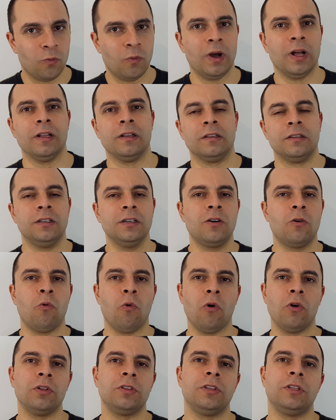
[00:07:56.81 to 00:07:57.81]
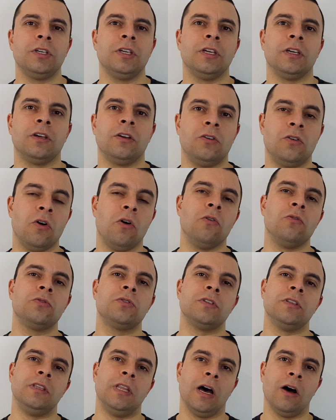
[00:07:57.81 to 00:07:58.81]
well, the quality
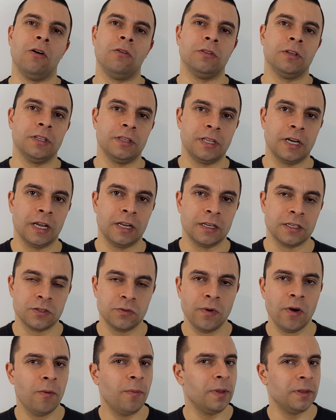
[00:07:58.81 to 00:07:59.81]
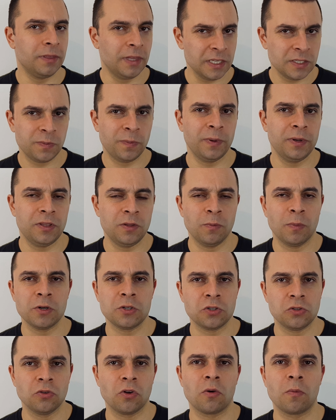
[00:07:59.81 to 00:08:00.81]
goes down the drain as well, but that's pretty
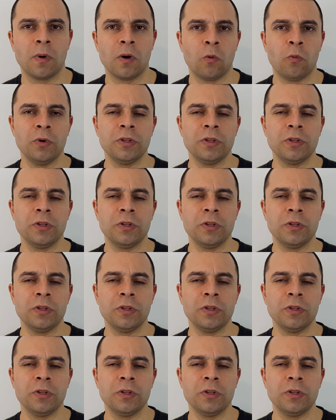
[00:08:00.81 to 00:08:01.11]
much normal